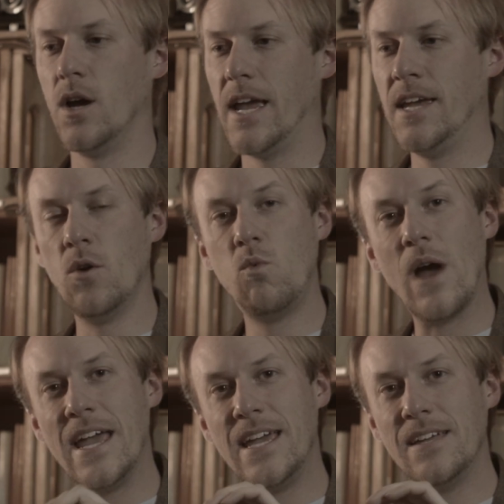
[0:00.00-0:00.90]
in a
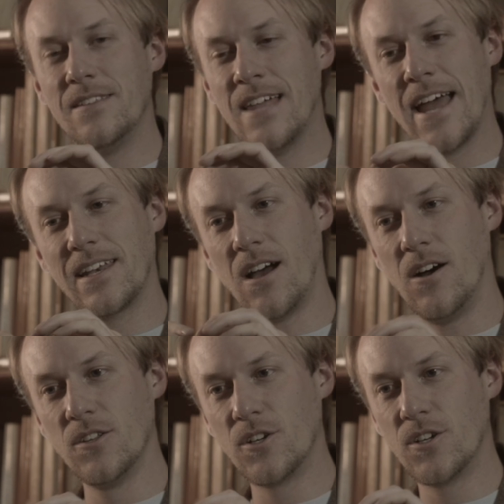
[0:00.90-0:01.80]
way that
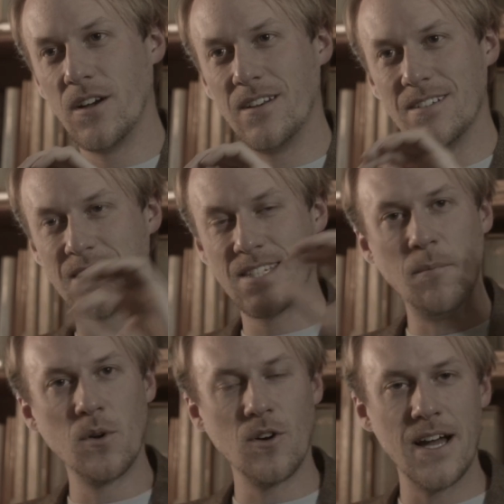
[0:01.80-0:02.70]
color
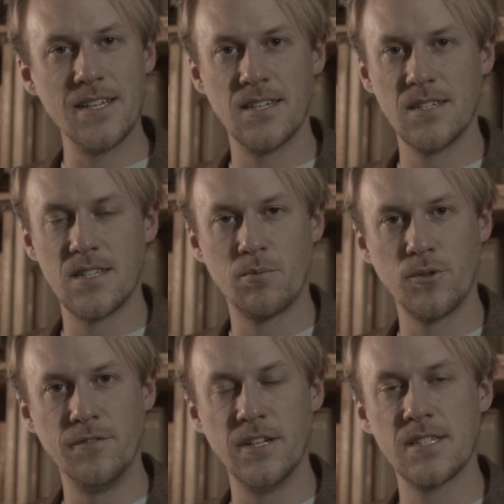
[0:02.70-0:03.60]
summarizes the
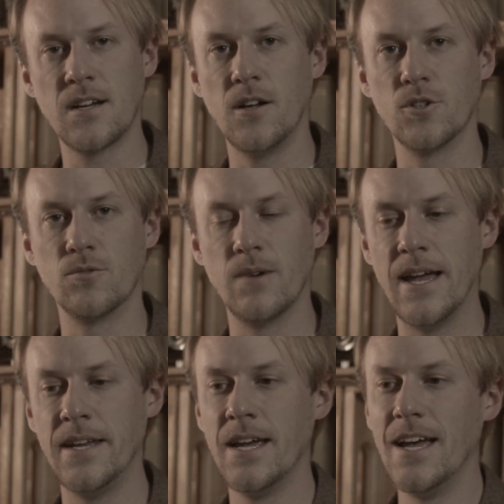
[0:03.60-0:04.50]
previous color
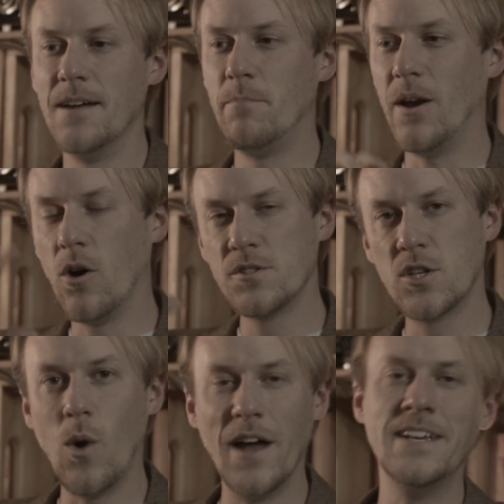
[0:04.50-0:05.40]
red, but
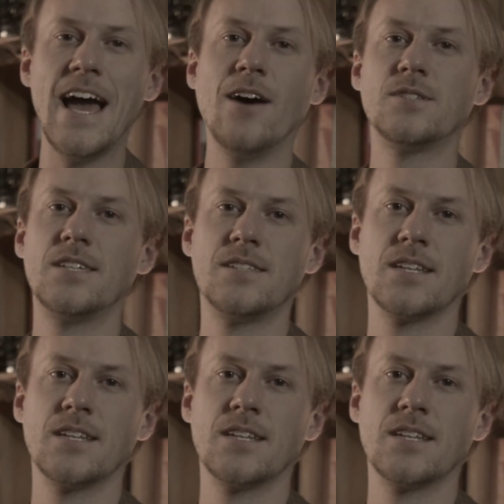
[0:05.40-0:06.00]
also announces the